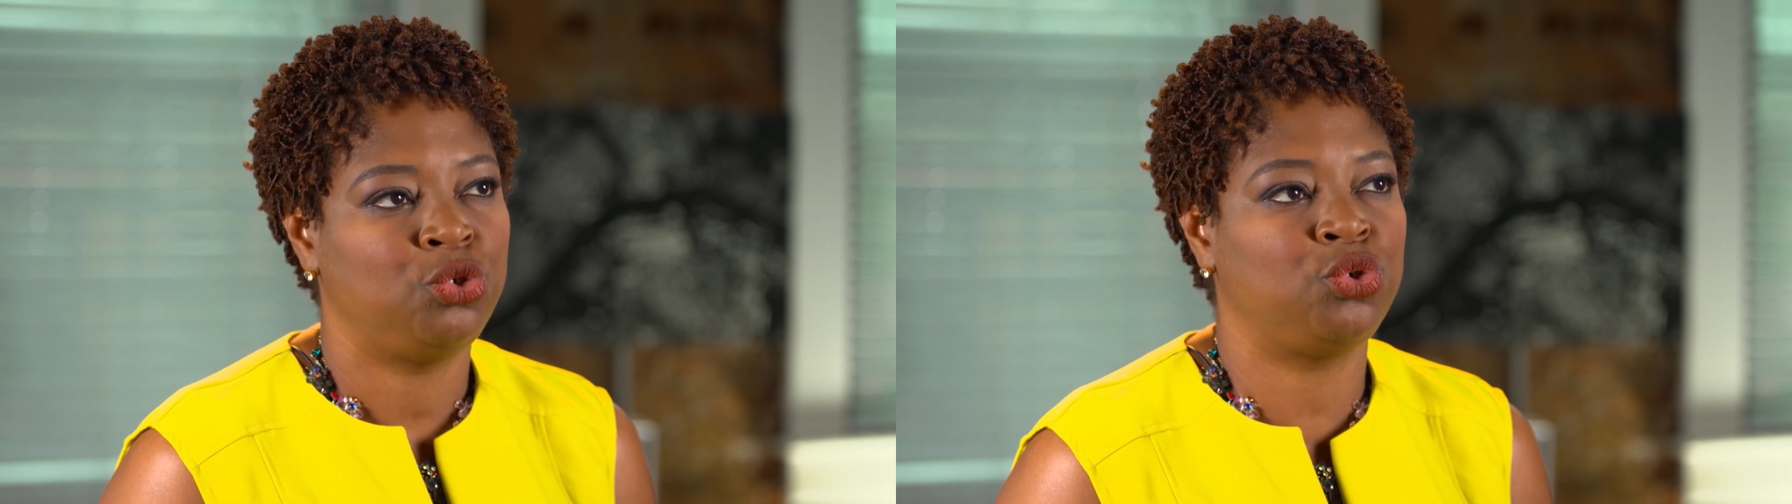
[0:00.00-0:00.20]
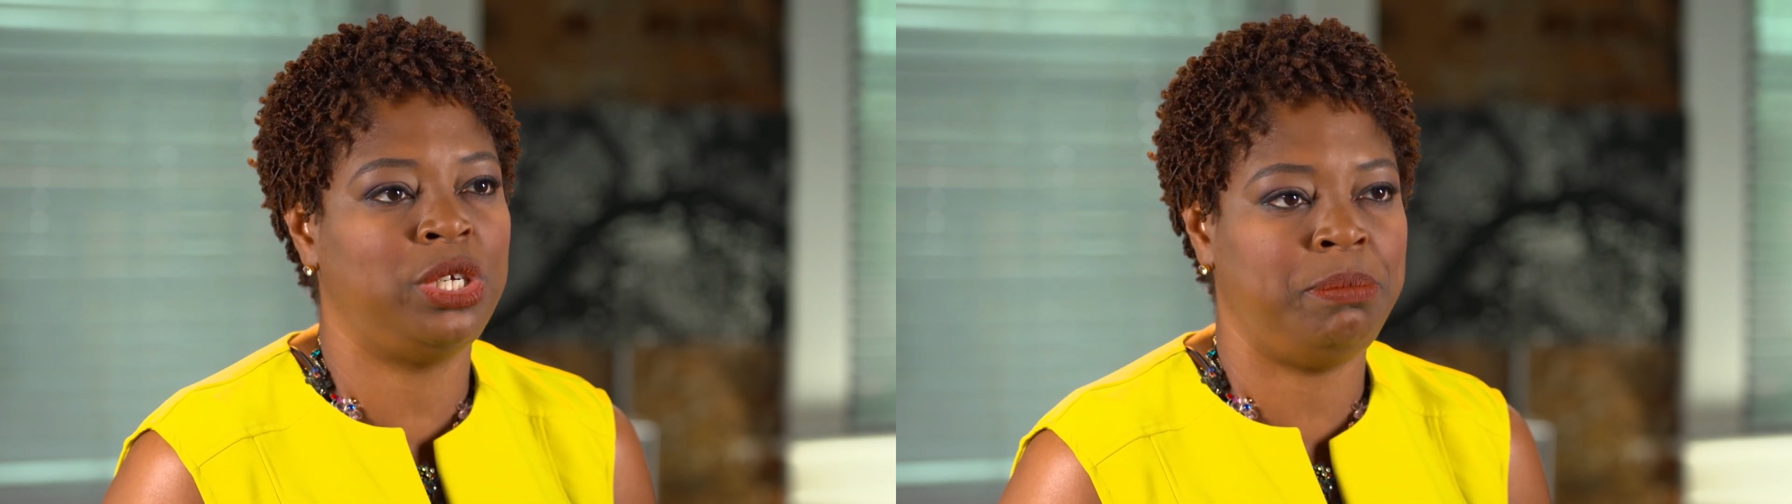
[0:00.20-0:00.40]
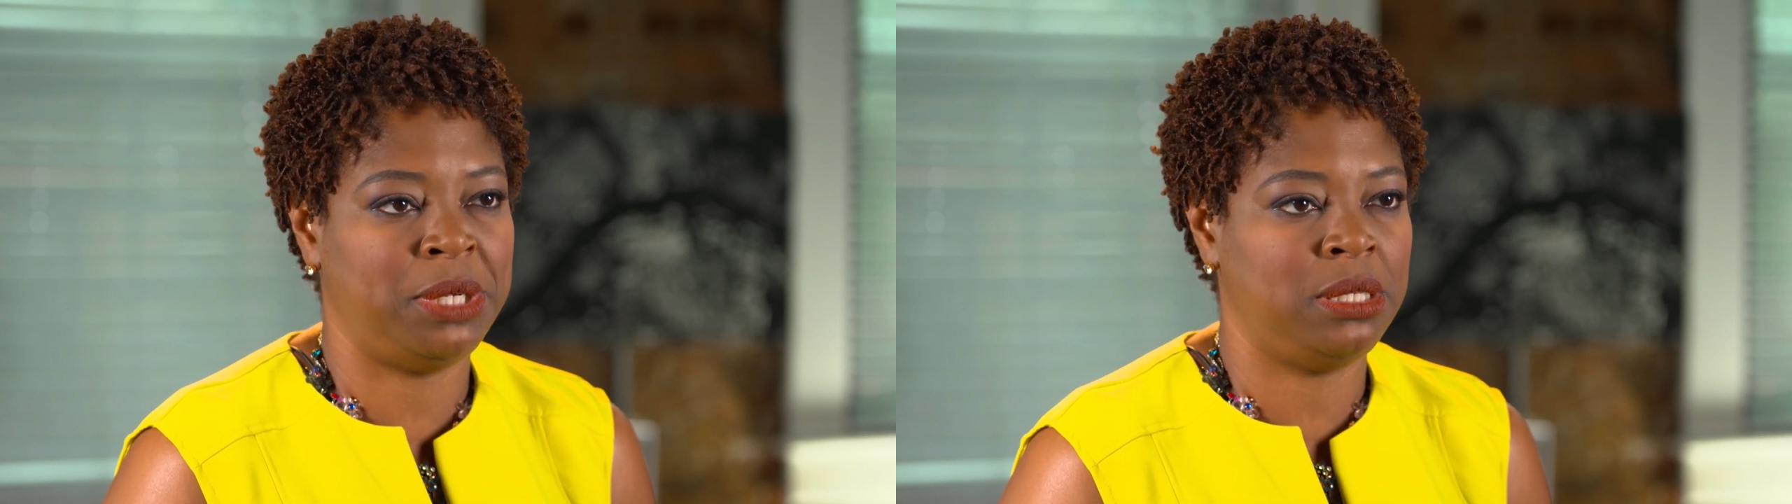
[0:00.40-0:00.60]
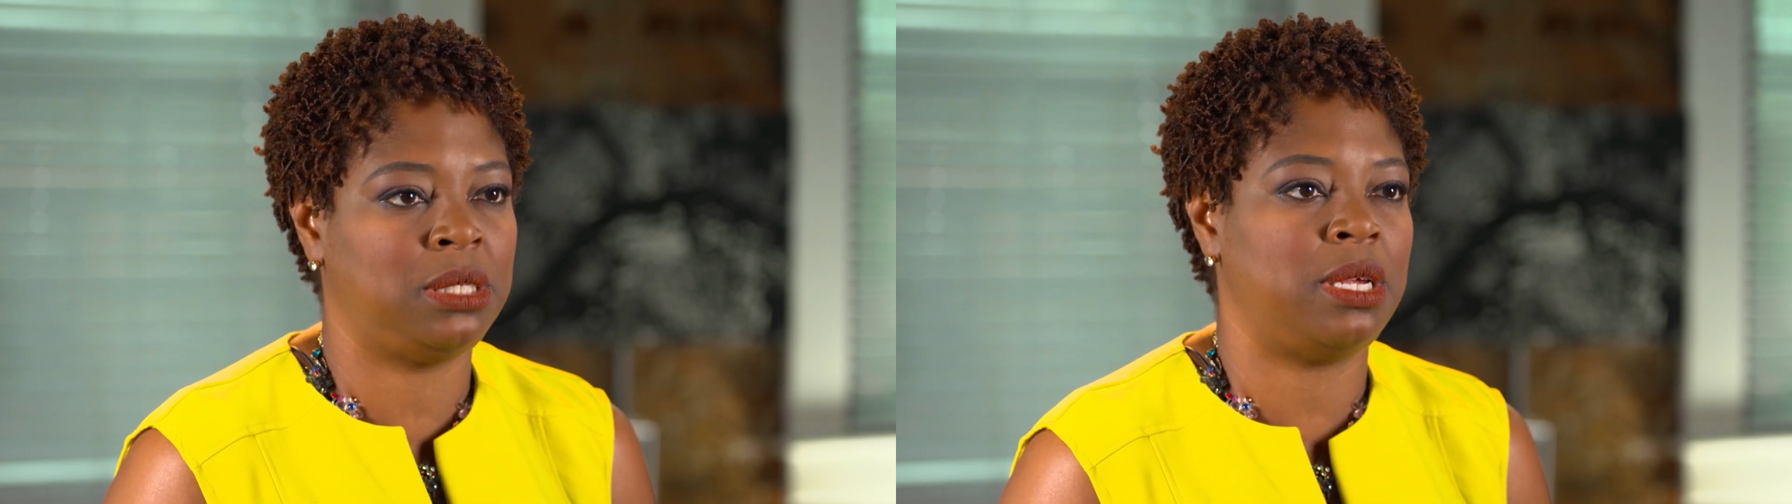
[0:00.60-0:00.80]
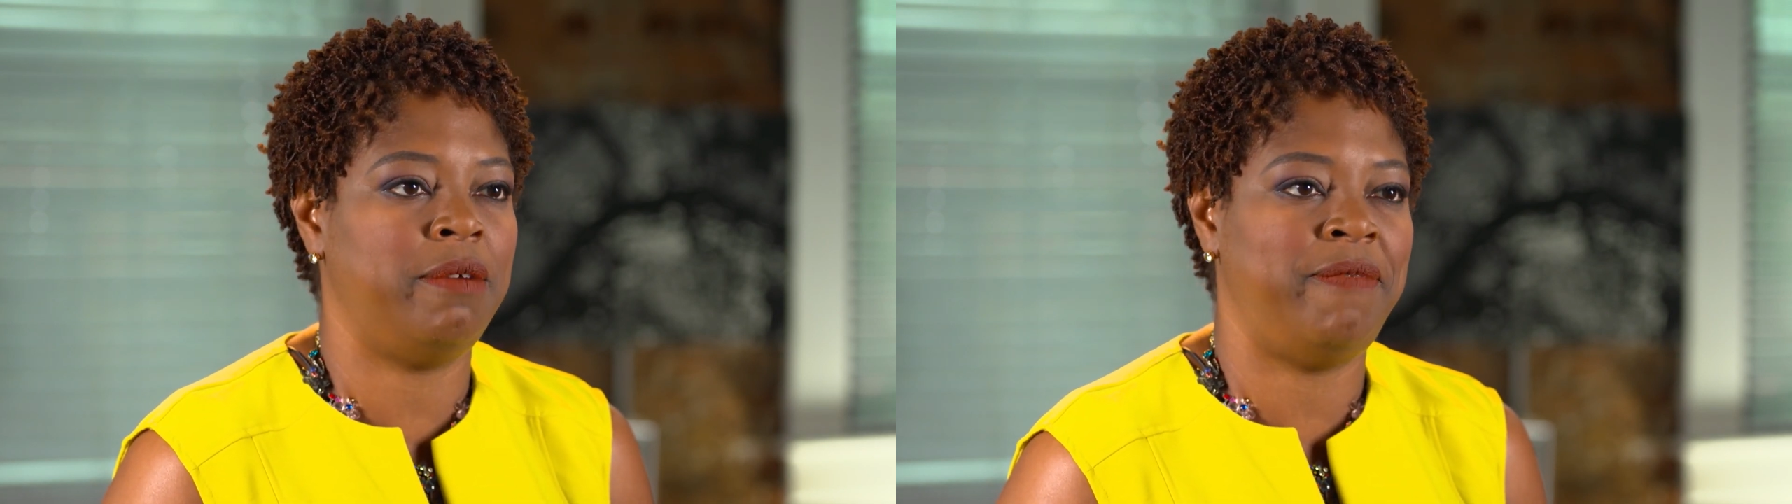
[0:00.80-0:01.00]

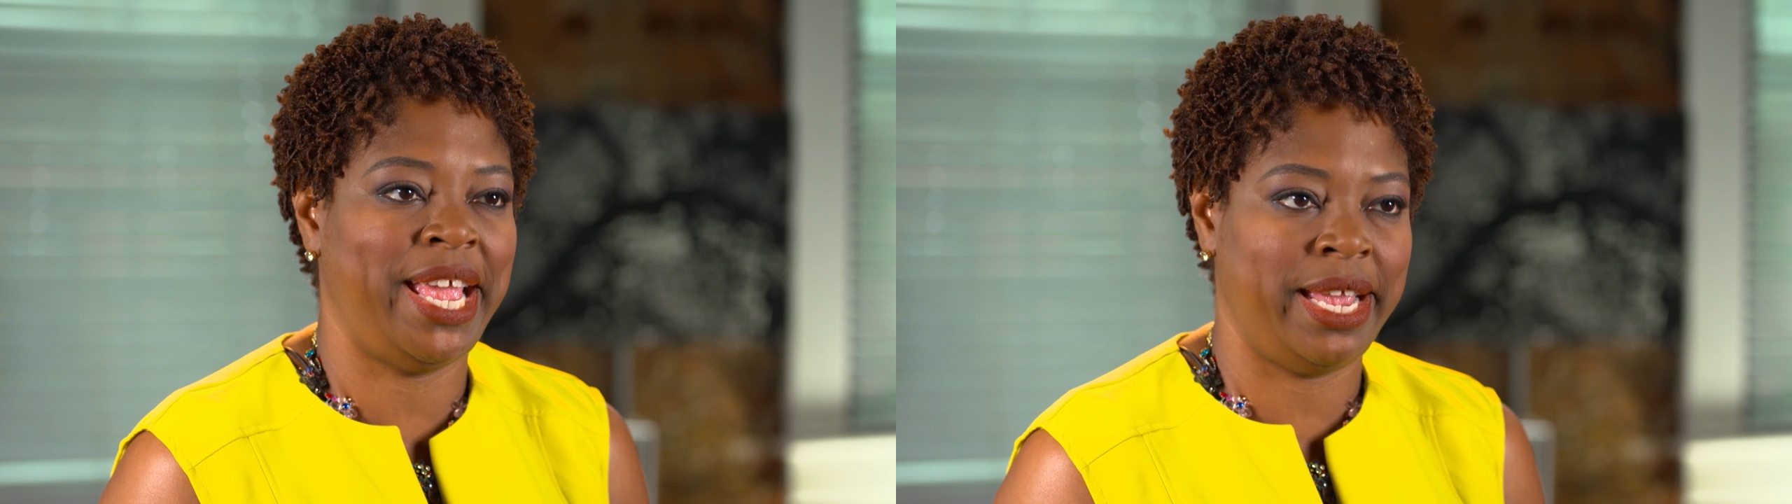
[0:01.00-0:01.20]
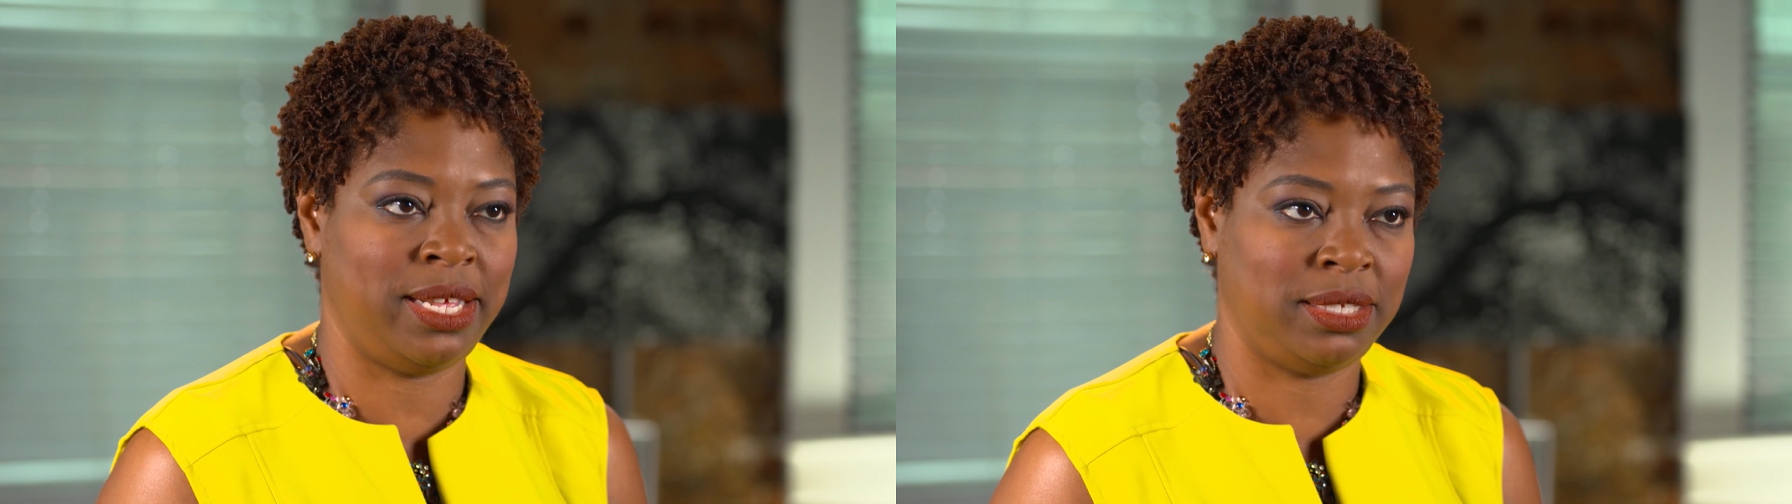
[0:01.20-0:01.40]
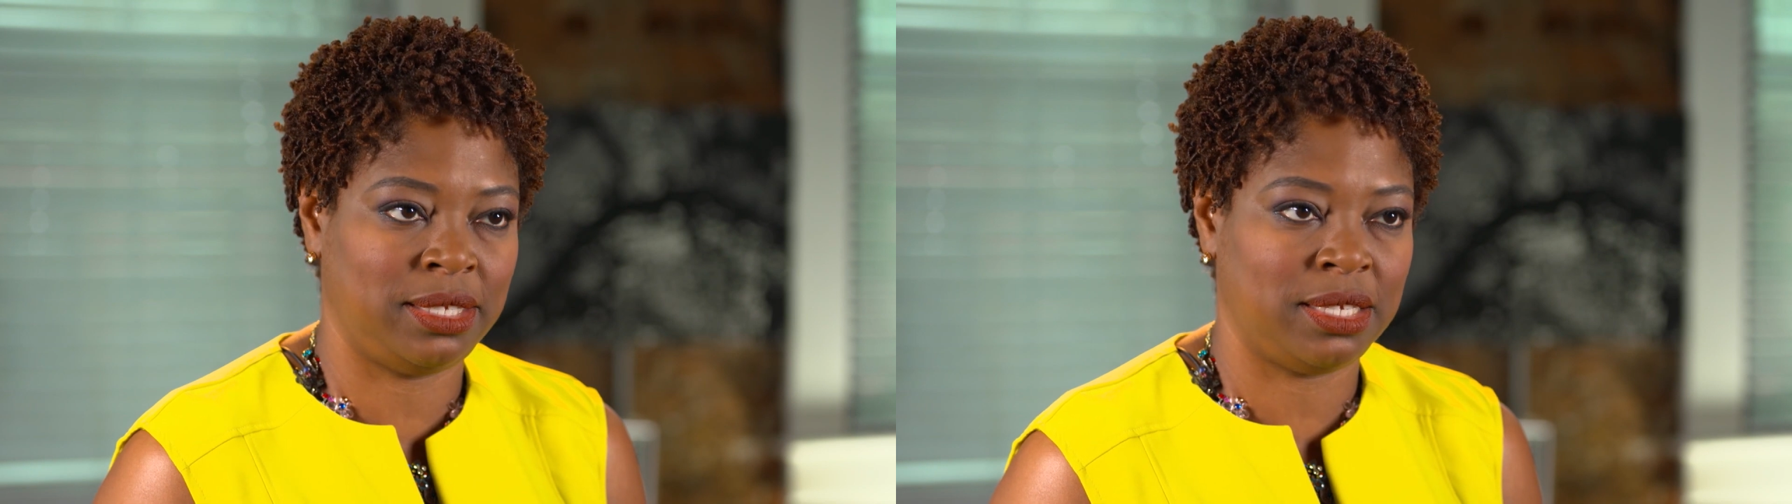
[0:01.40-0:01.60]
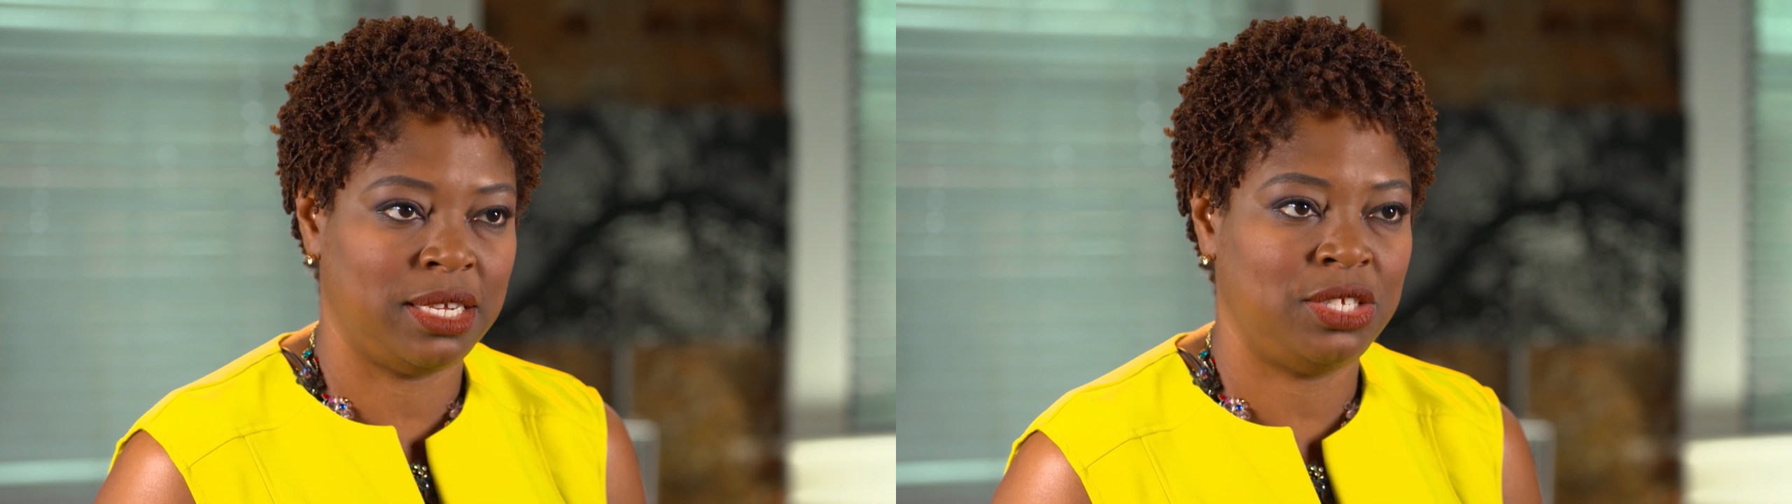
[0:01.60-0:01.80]
treatments advanced